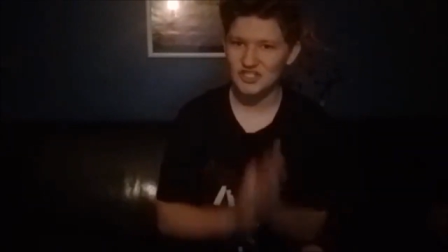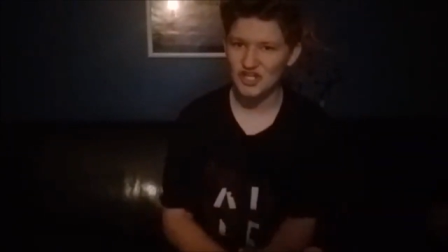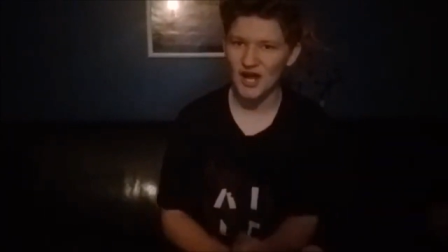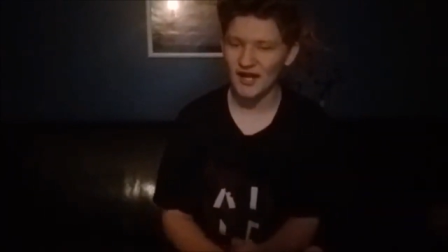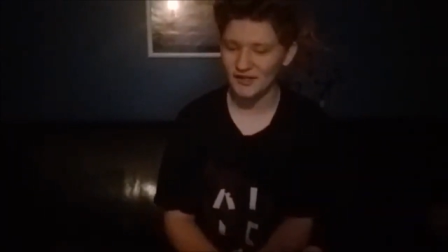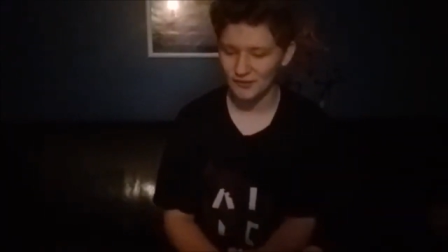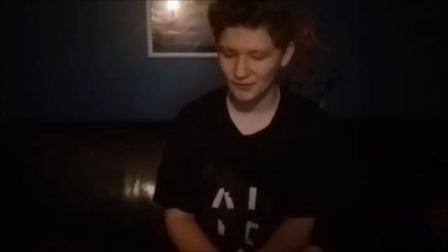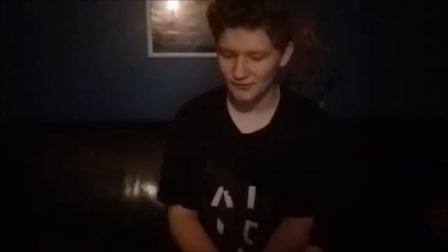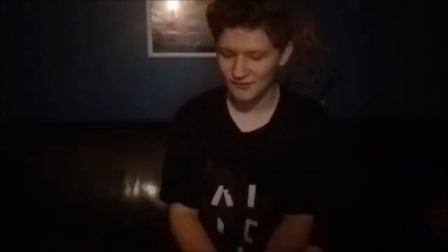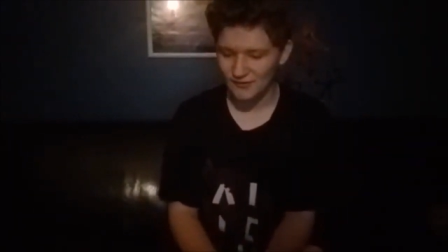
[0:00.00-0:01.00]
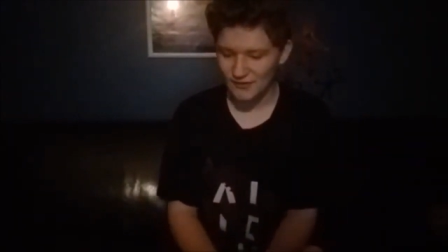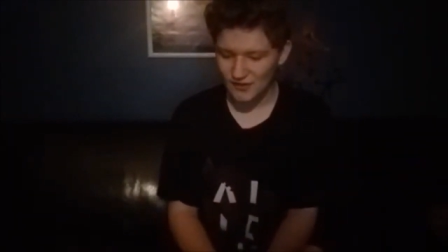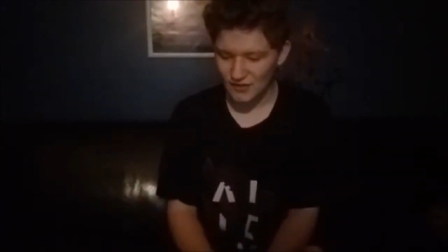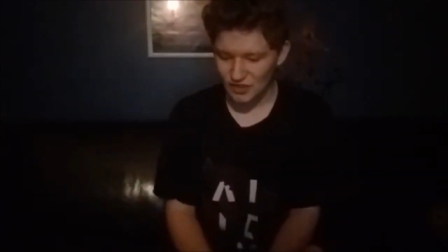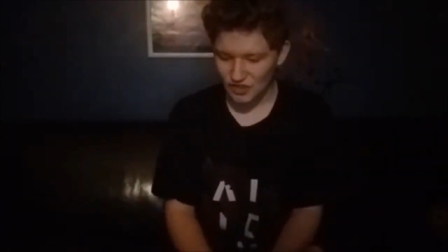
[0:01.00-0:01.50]
child.
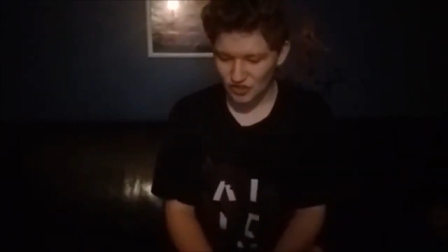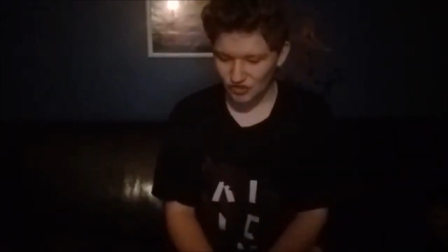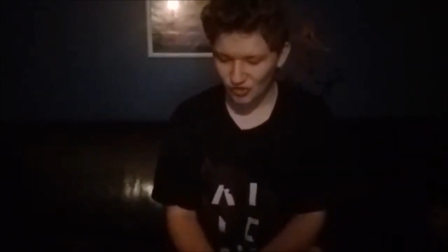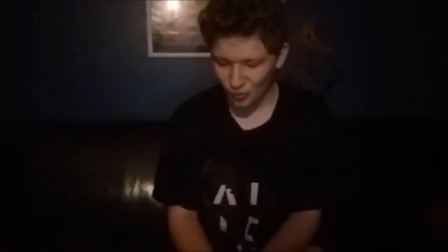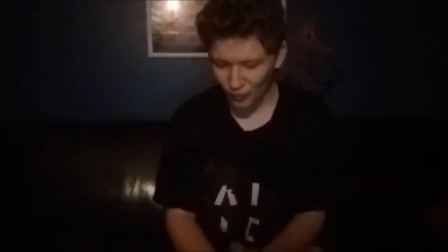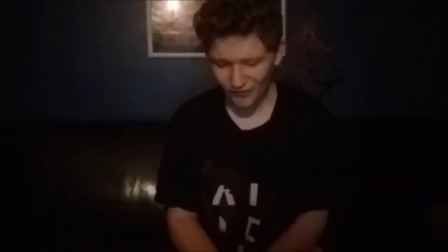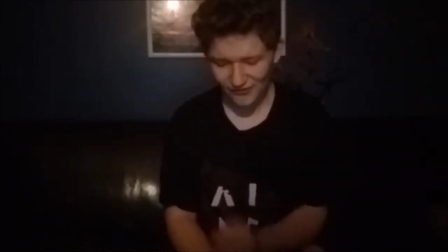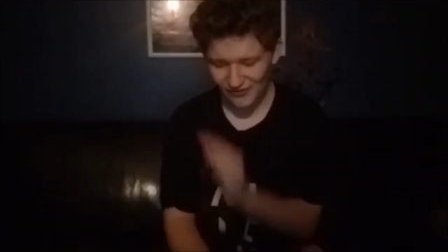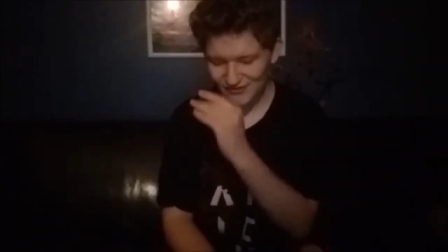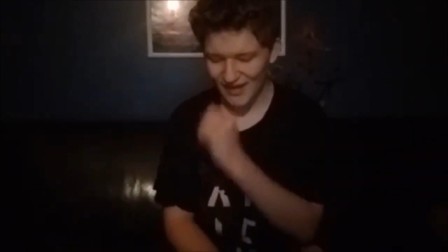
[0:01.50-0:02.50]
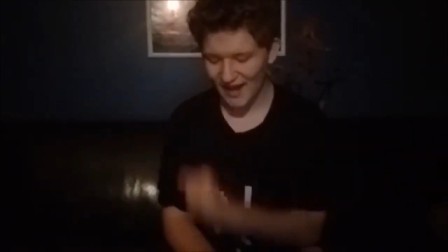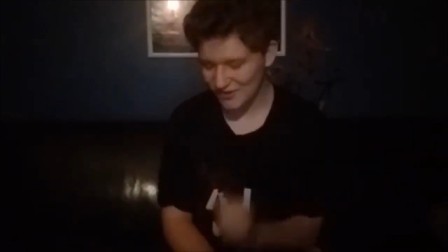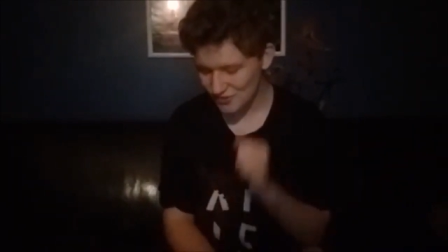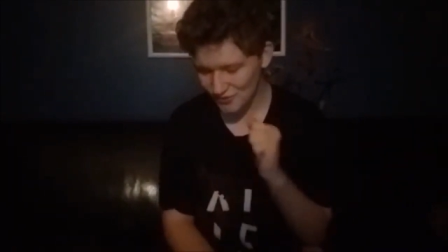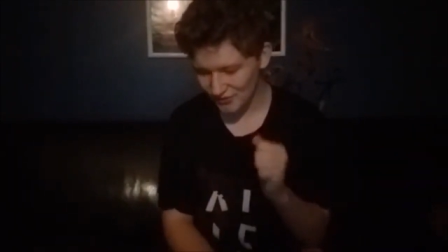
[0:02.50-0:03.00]
So what does he
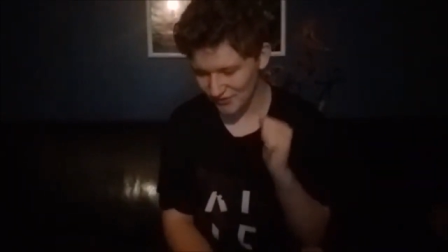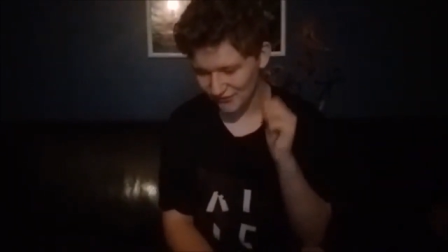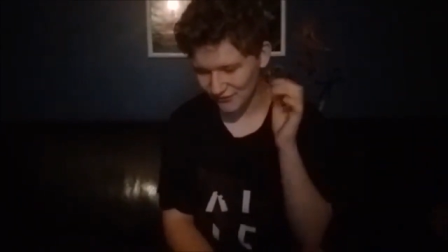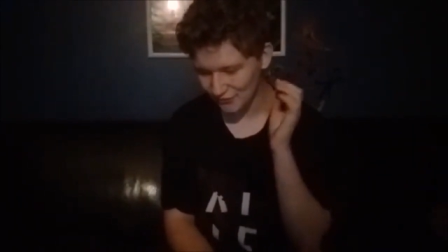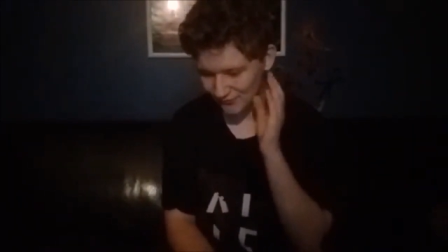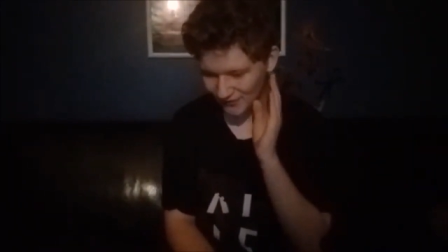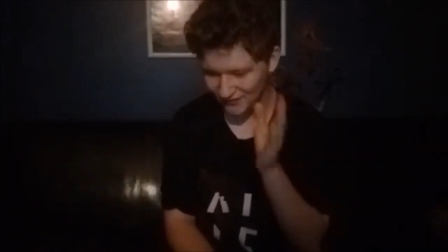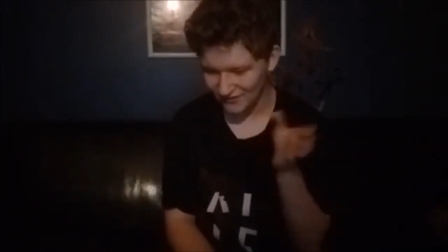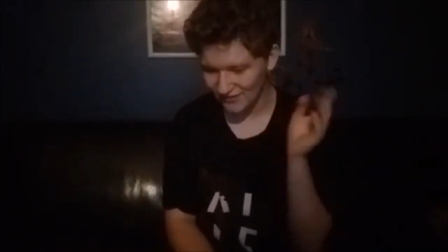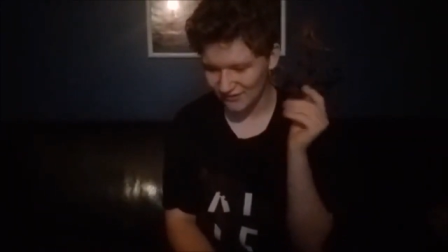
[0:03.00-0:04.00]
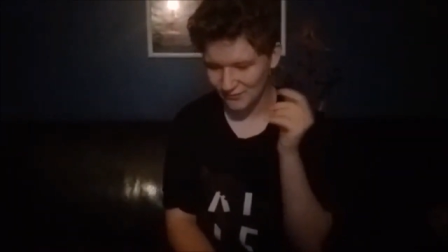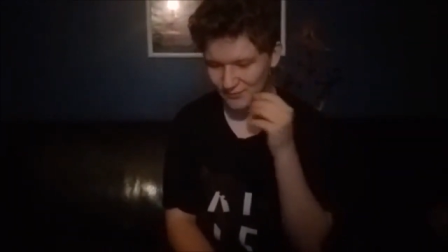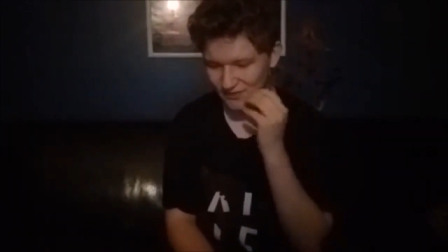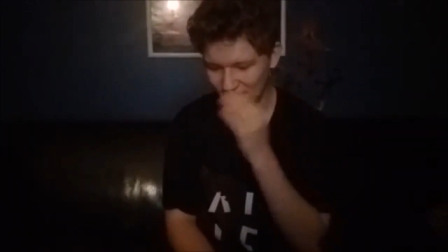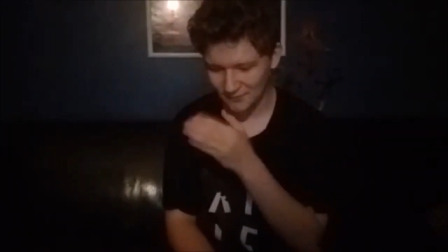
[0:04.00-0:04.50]
naturally assume that it is,
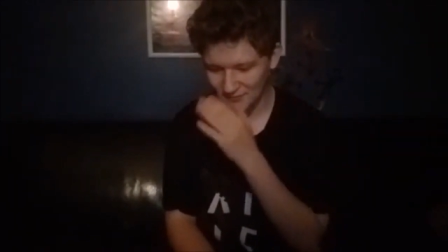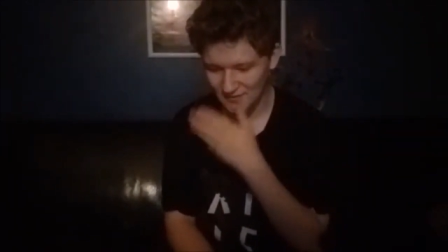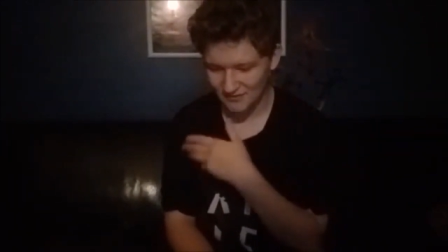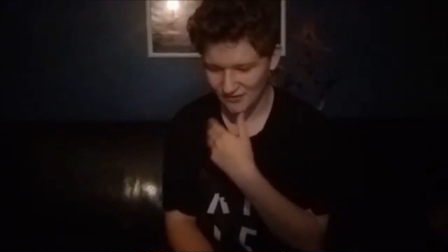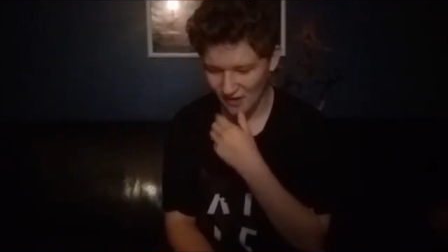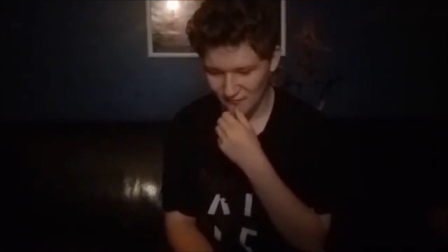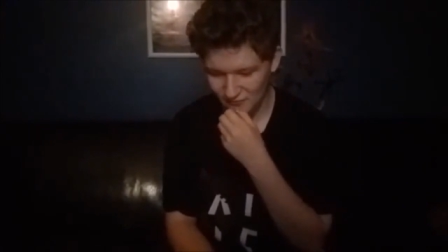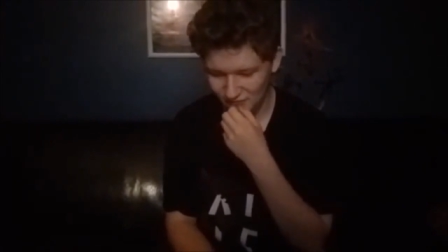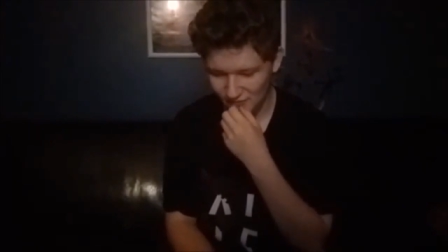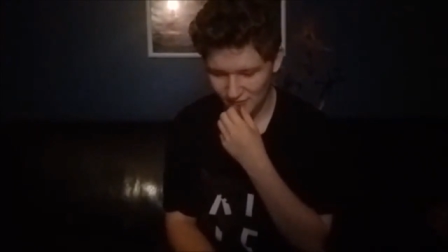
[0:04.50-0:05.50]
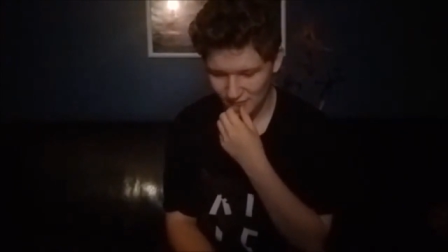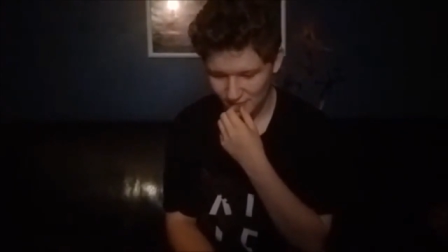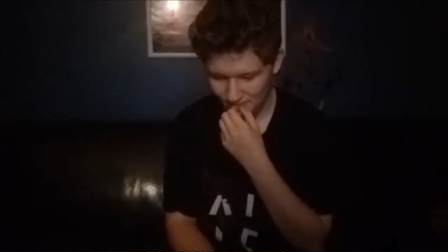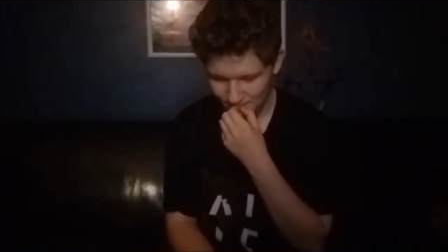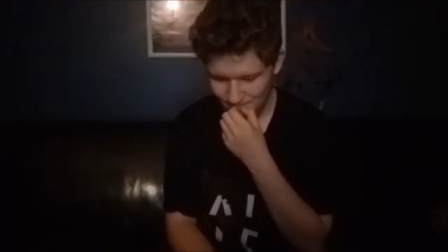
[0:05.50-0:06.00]
being a police officer?